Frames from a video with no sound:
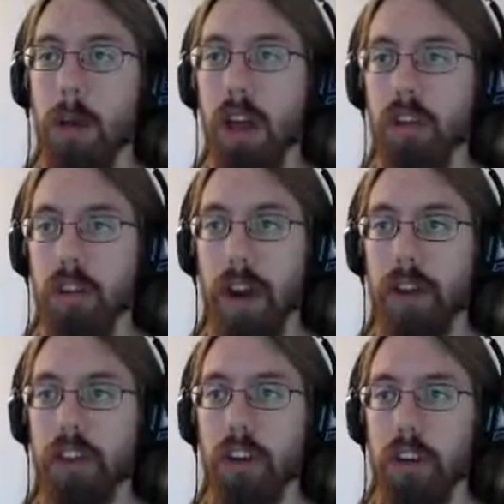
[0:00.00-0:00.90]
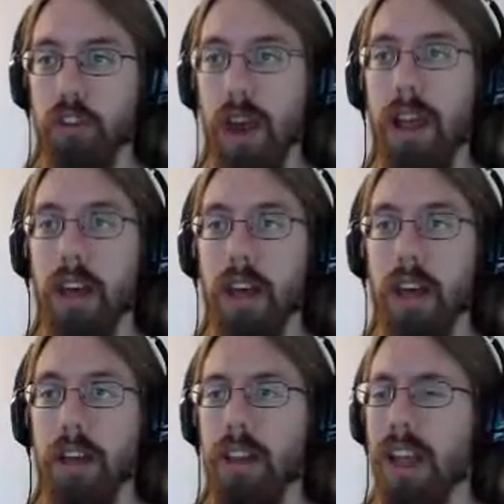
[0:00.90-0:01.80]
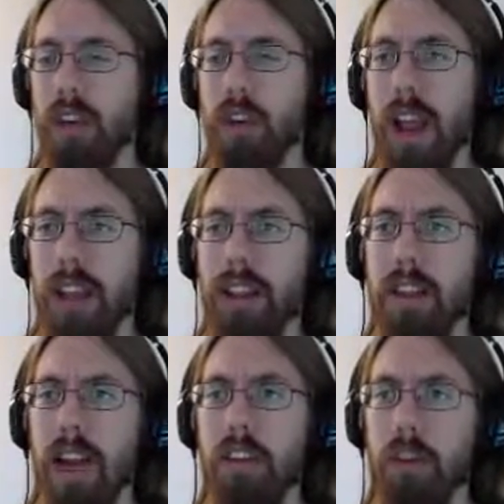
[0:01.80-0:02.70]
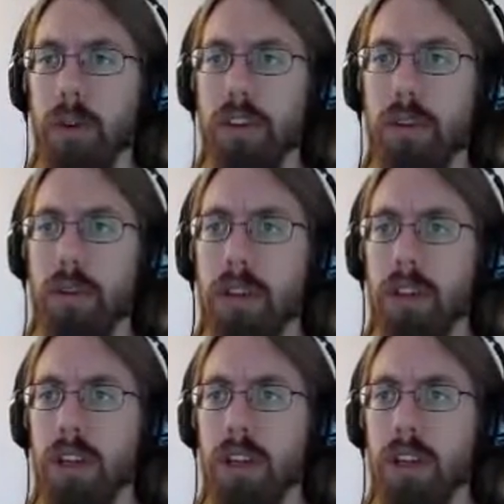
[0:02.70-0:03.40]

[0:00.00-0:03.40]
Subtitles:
Monster Rancher? Not the dragon, the dinosaur dude?